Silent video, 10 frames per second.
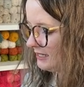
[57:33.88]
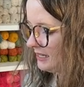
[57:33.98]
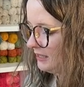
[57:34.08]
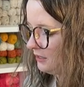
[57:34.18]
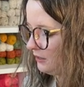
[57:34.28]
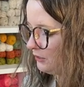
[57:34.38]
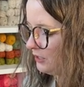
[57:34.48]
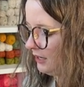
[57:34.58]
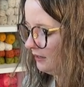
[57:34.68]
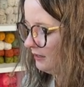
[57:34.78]
and then they're
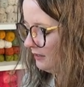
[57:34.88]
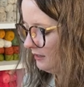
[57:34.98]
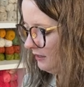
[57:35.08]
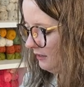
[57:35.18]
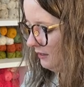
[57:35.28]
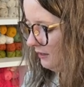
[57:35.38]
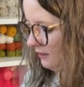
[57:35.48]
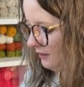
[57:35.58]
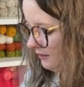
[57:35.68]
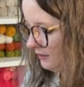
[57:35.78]
done.
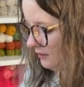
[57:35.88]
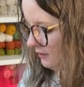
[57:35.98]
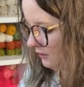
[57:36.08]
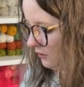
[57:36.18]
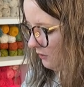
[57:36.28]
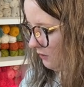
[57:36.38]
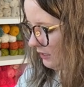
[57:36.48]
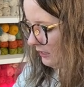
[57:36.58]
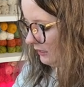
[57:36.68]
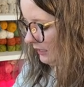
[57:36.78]
So
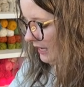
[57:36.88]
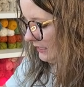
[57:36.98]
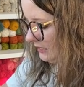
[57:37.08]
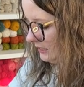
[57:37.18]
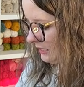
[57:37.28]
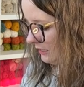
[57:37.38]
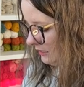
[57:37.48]
let's,